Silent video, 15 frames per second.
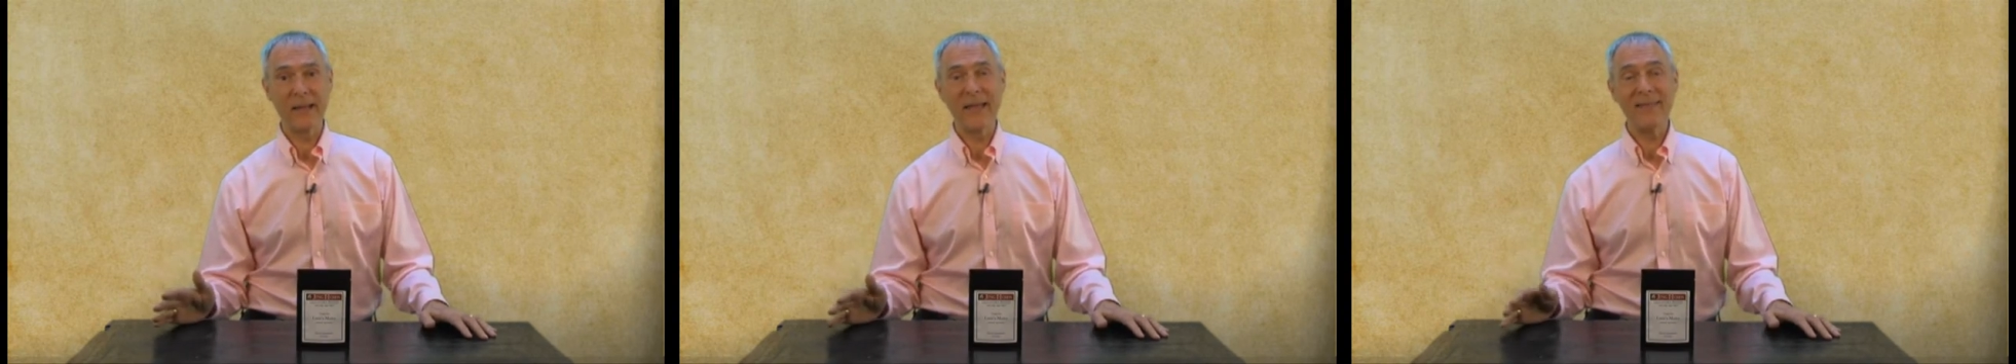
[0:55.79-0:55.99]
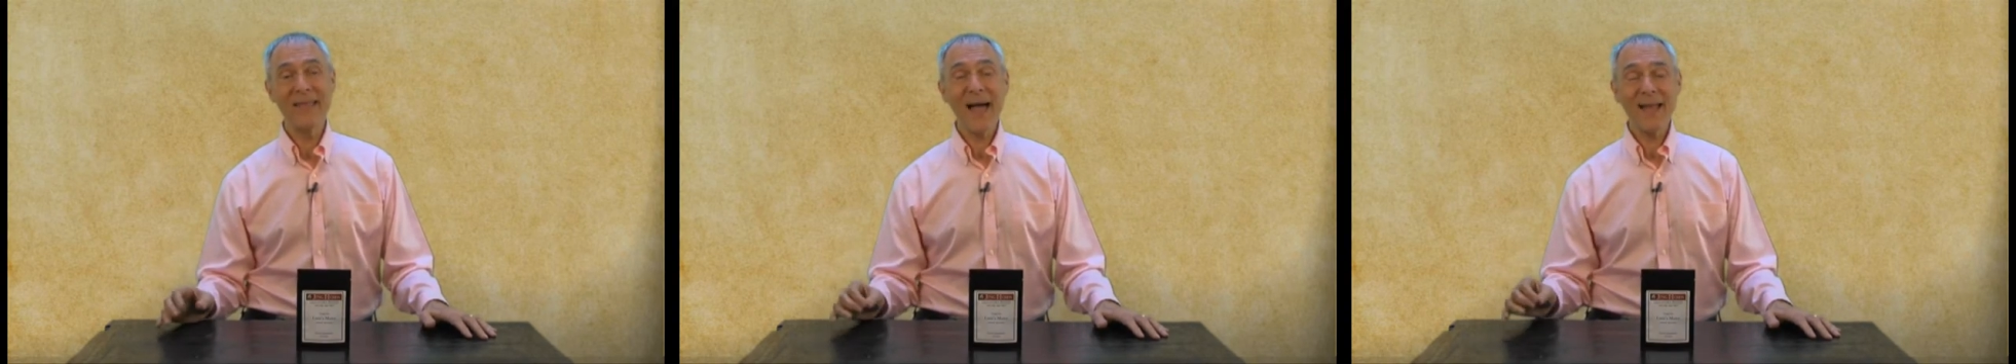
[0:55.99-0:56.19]

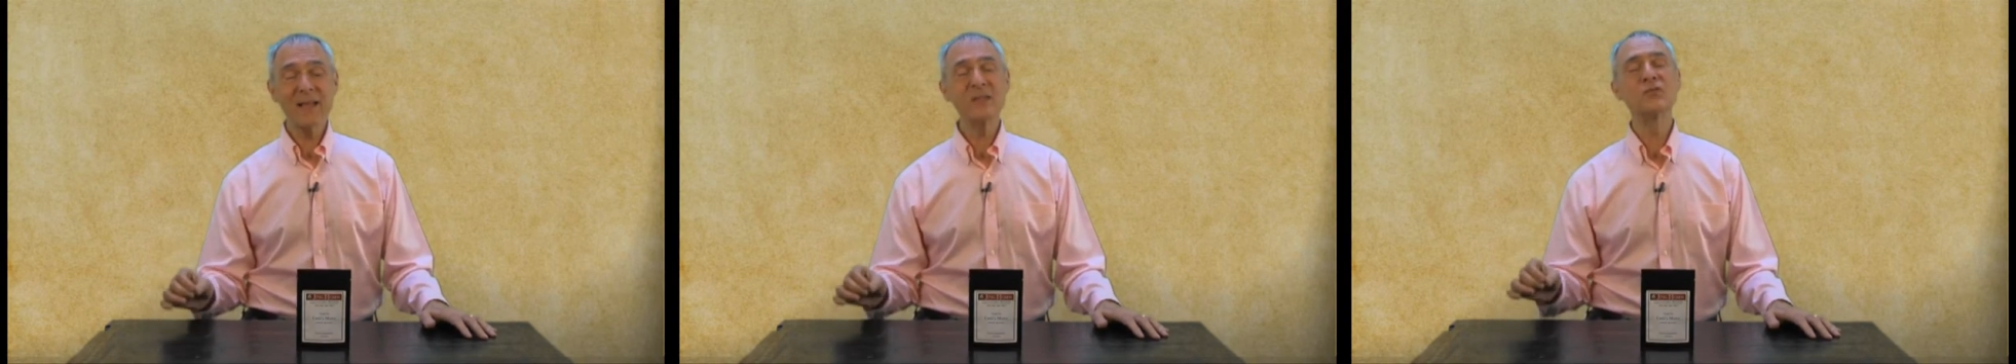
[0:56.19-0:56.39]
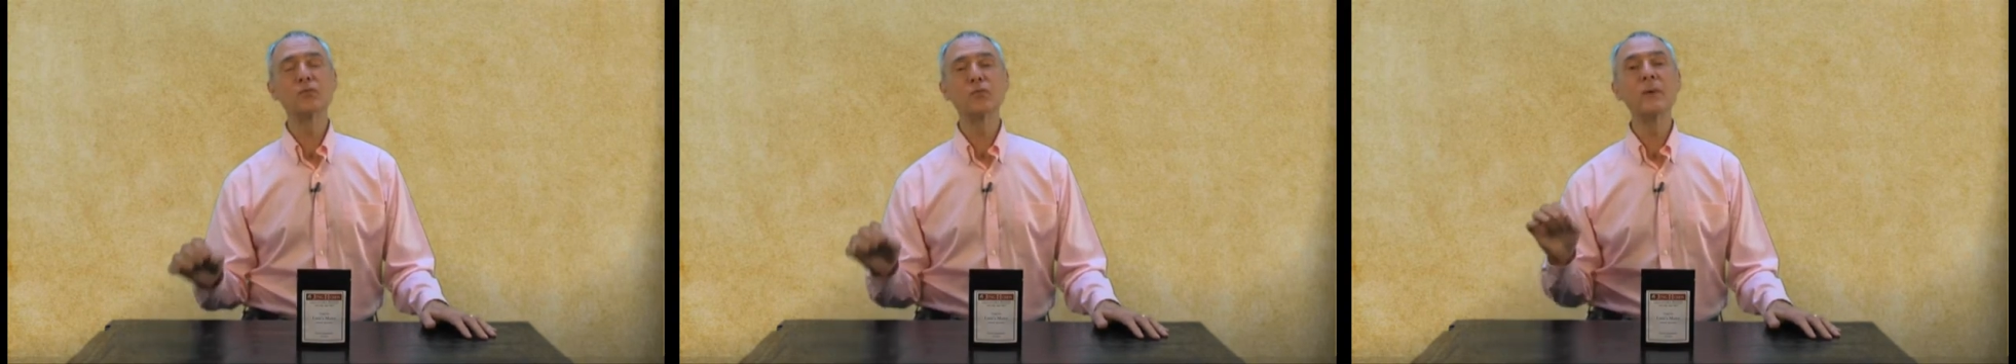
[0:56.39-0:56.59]
And that
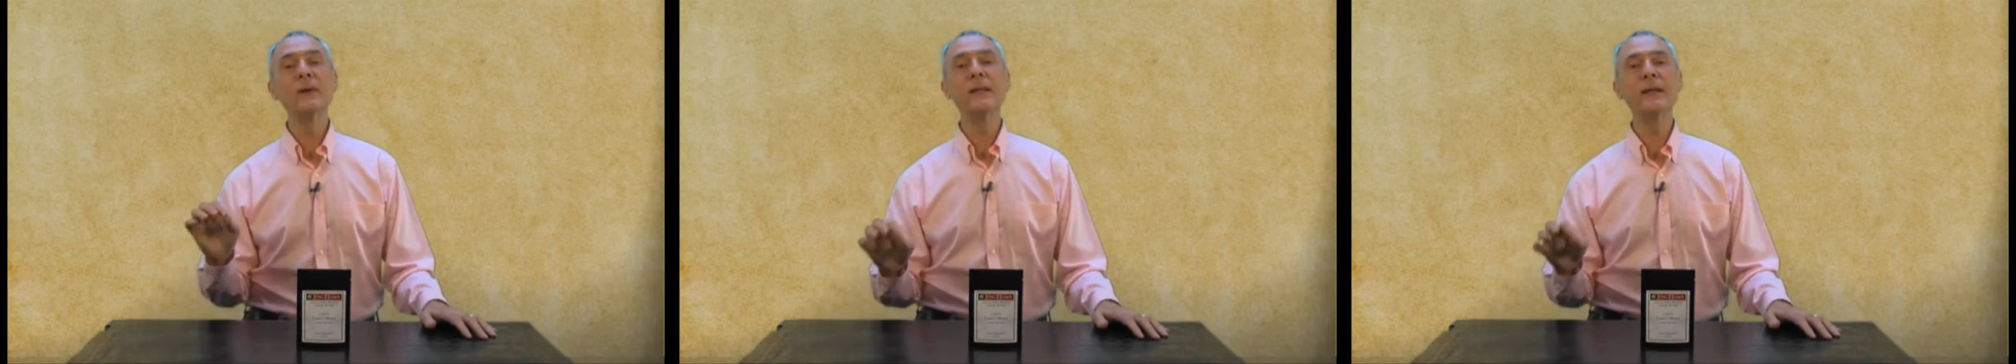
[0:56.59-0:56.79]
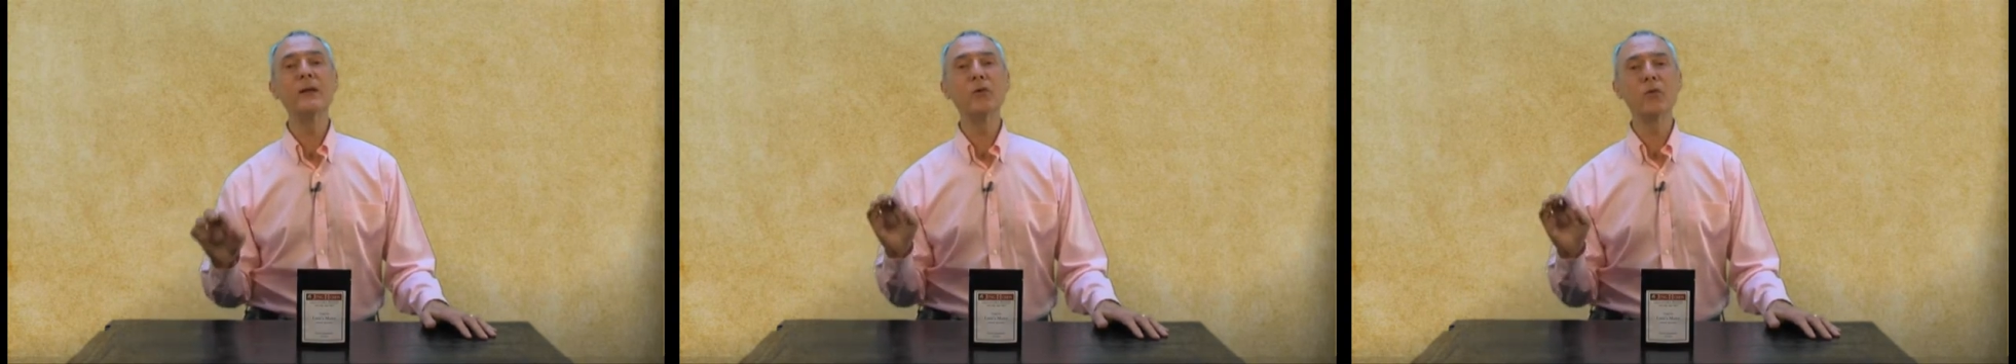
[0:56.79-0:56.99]
is
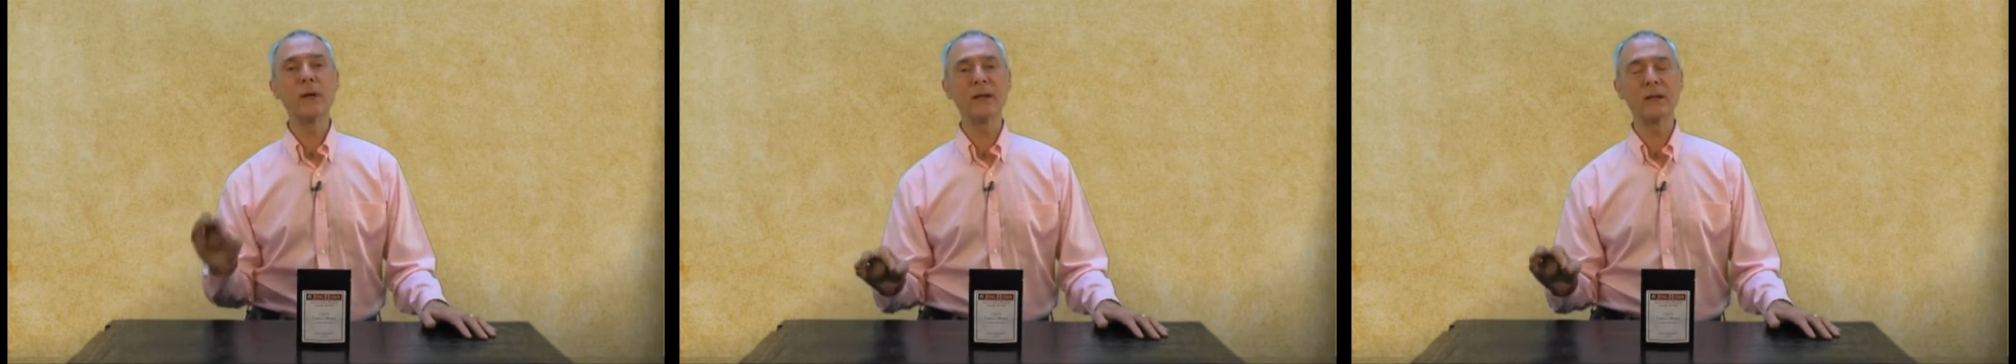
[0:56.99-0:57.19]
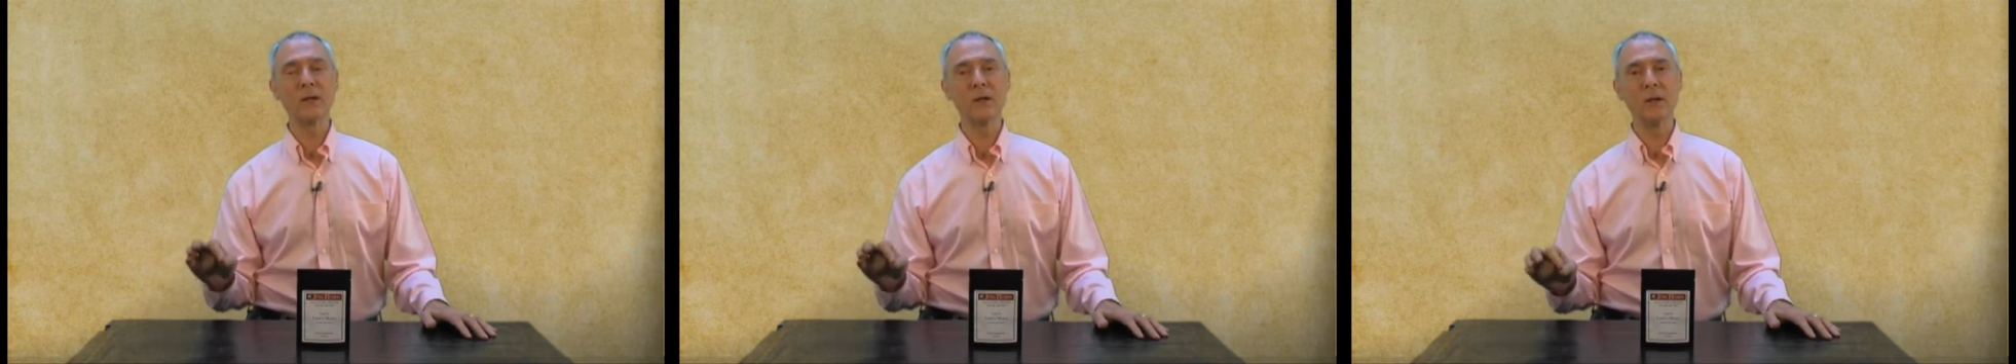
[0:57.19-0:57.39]
really
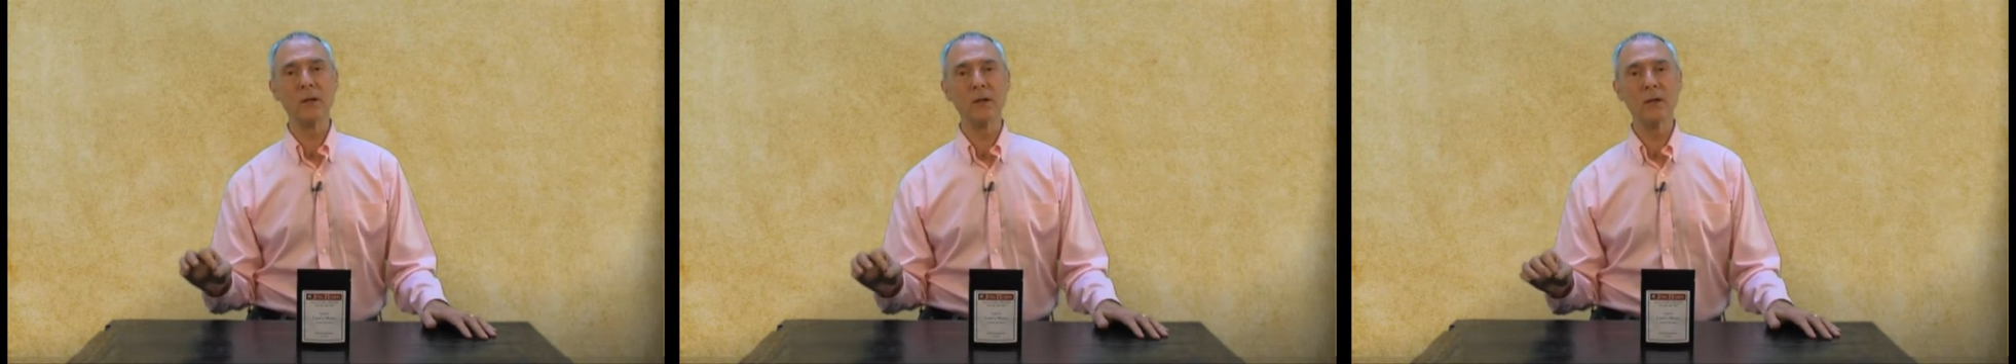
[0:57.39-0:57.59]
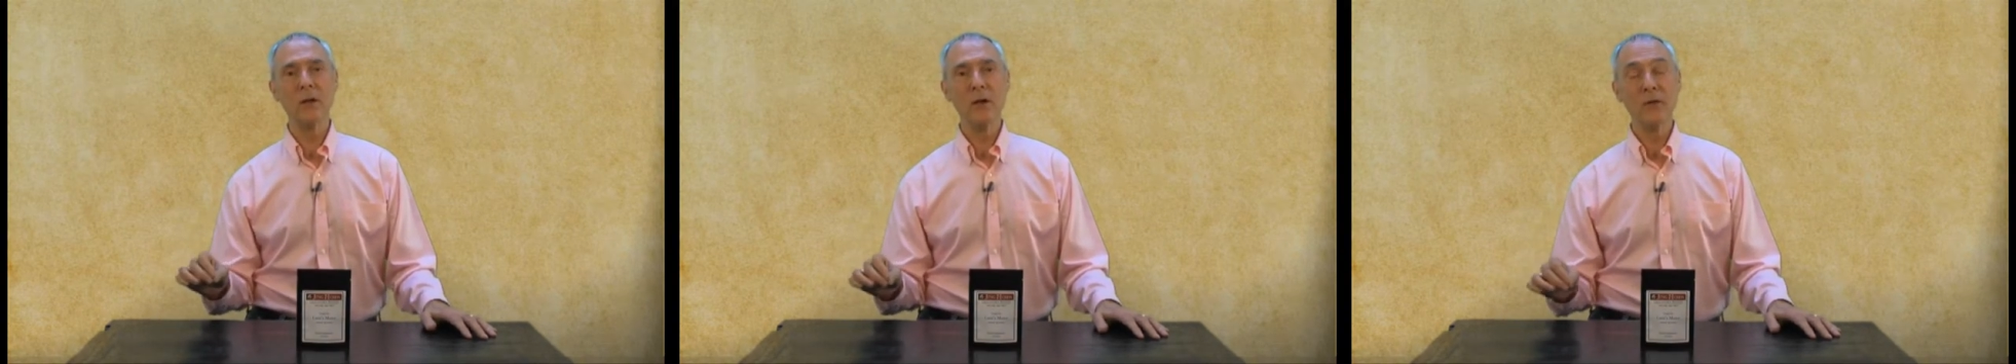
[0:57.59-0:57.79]

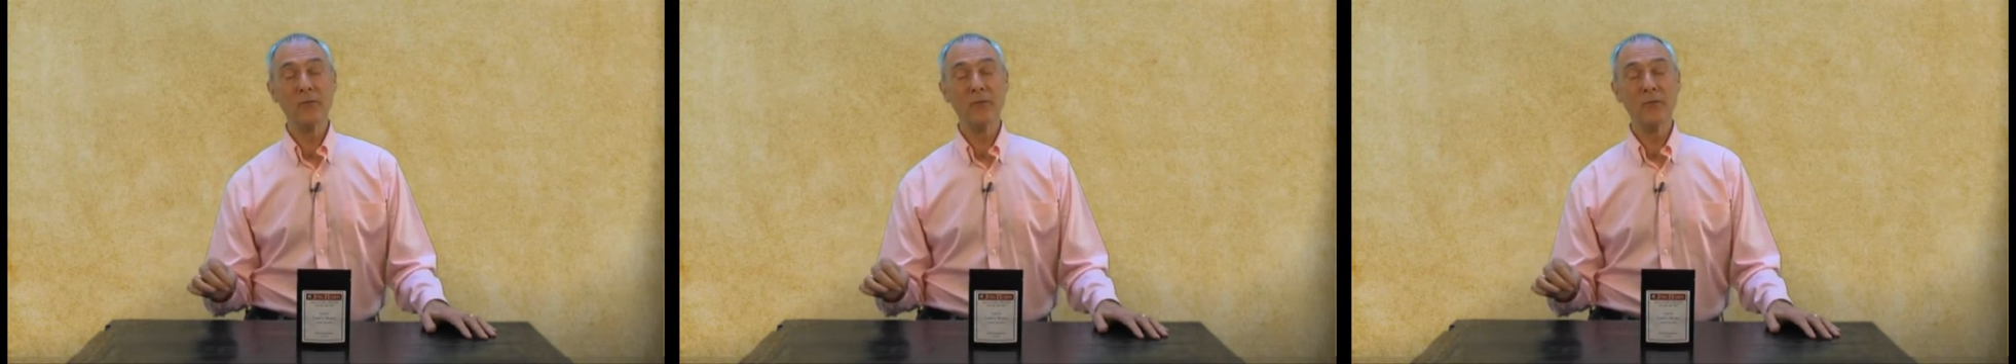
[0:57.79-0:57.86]
critical